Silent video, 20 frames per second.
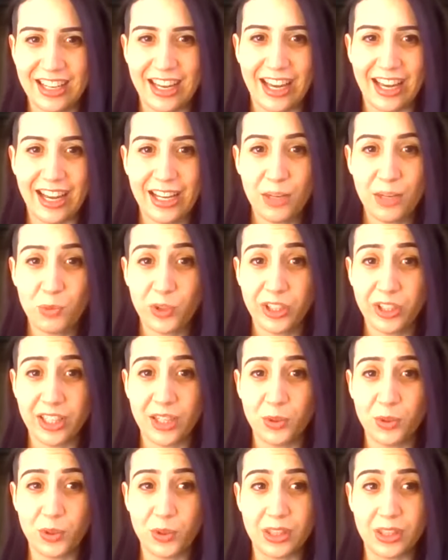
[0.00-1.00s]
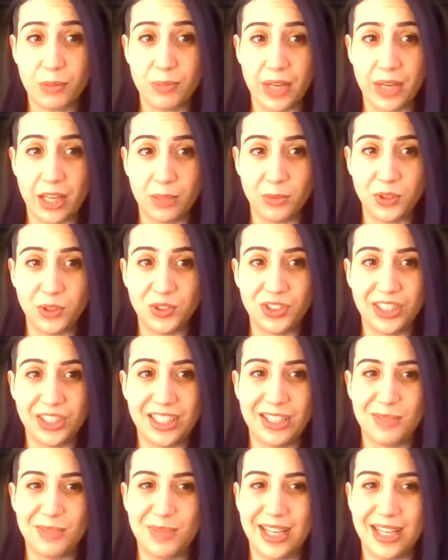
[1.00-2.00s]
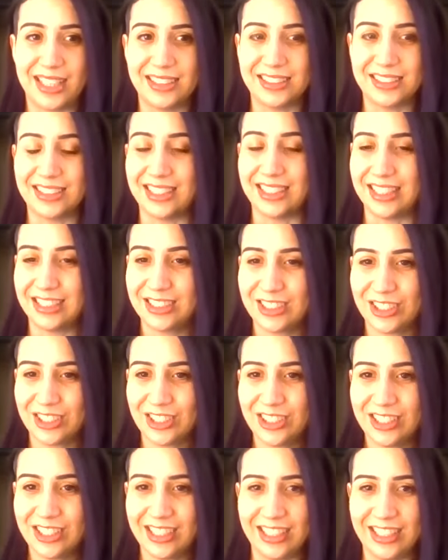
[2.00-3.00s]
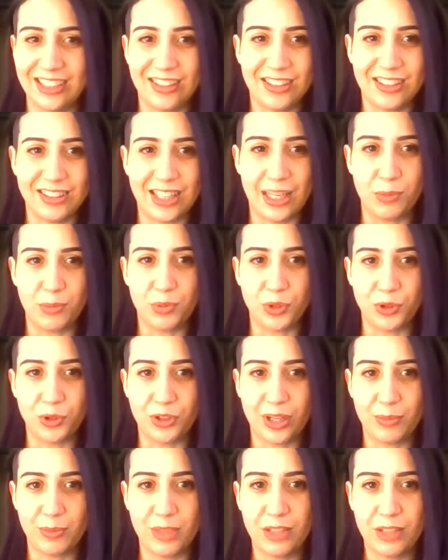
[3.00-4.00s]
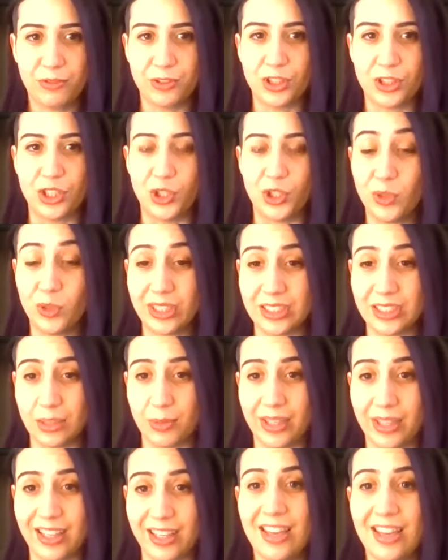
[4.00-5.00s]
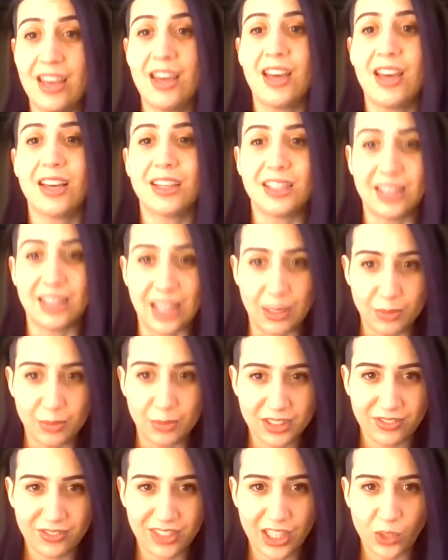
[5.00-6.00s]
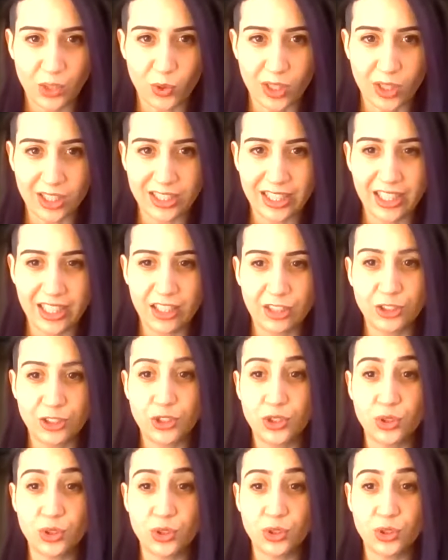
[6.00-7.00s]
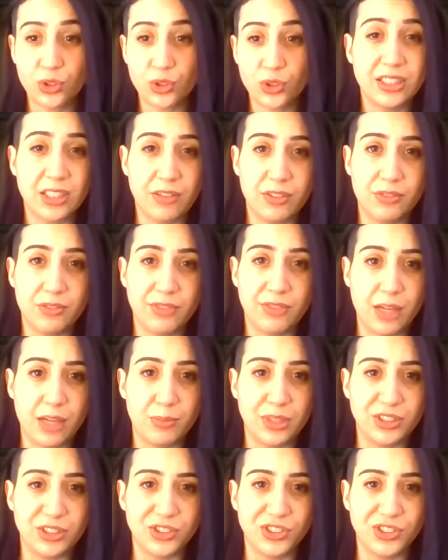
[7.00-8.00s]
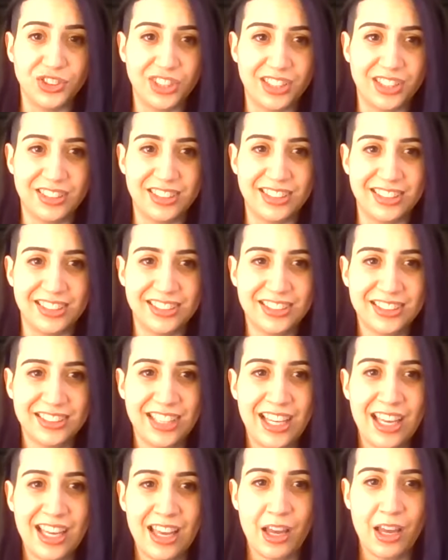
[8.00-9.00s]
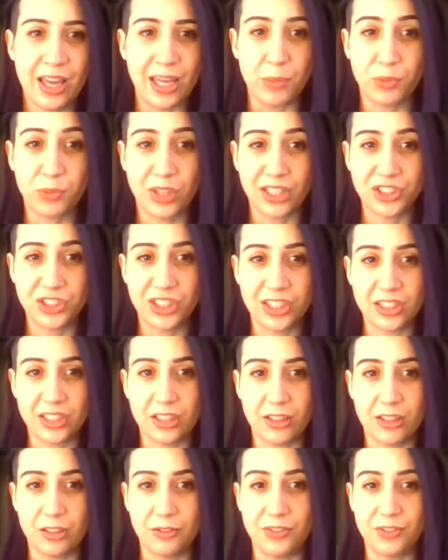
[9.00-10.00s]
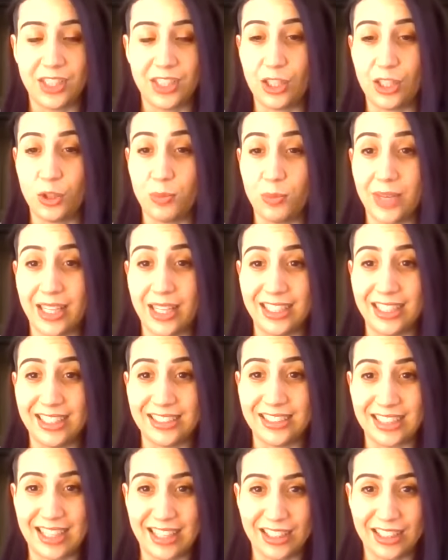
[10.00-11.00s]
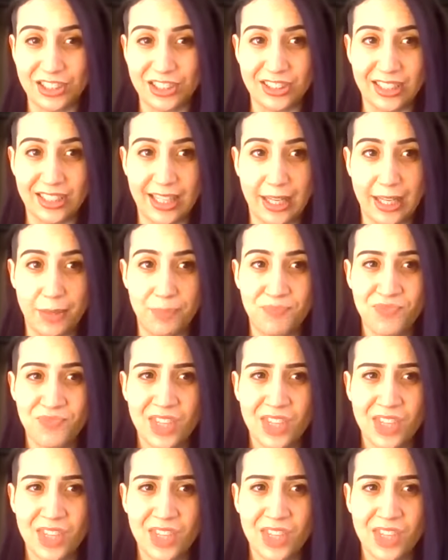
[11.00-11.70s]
I am working with the Bell Museum as an intern in online programming for the new exhibit, Climates of Inequality, Stories of Environmental Justice, a project of the Humanities Action Lab.